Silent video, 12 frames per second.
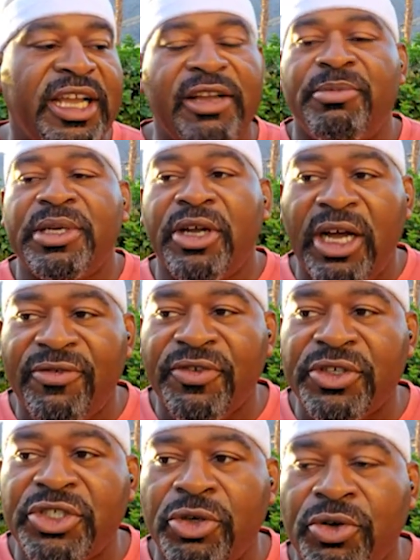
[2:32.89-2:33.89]
have been
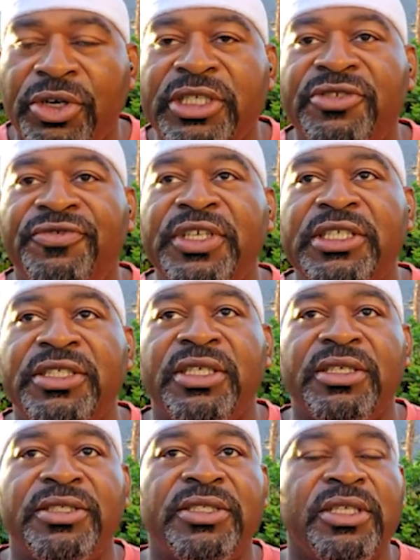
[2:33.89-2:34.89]
offered tourist
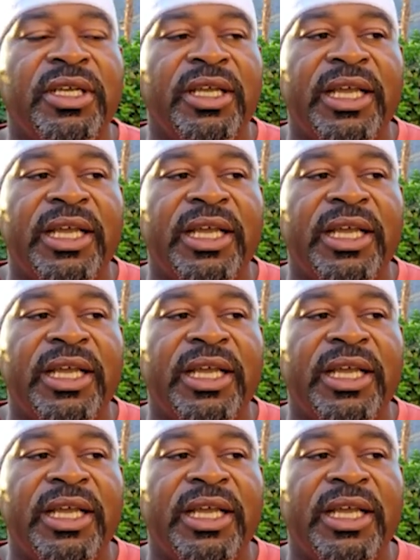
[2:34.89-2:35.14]
visas,